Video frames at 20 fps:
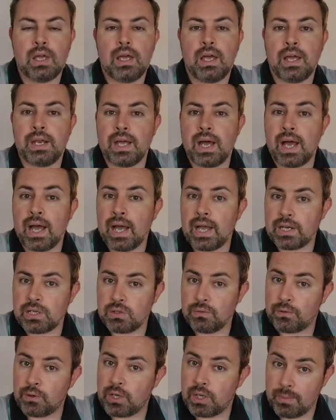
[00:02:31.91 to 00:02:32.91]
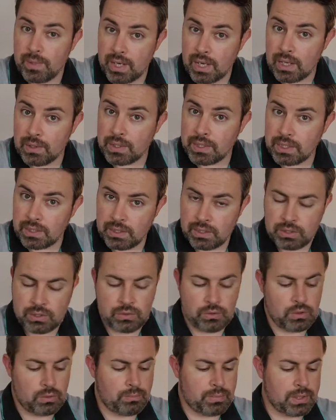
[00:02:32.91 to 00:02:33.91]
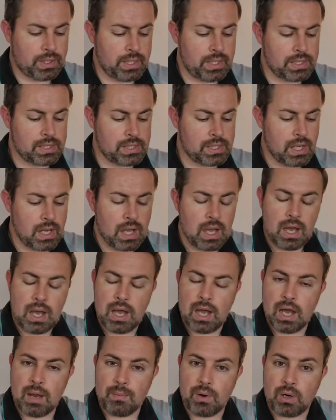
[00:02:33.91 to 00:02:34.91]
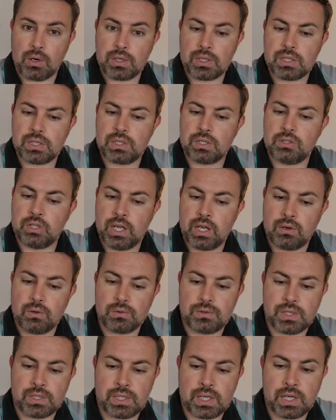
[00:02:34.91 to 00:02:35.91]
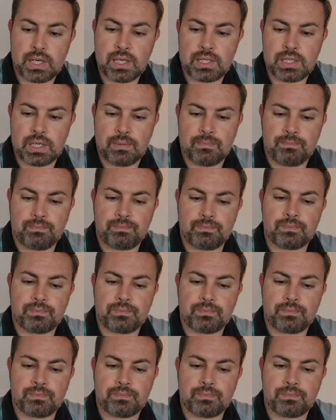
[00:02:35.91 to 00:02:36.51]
in acts of criminality that took place amongst general society.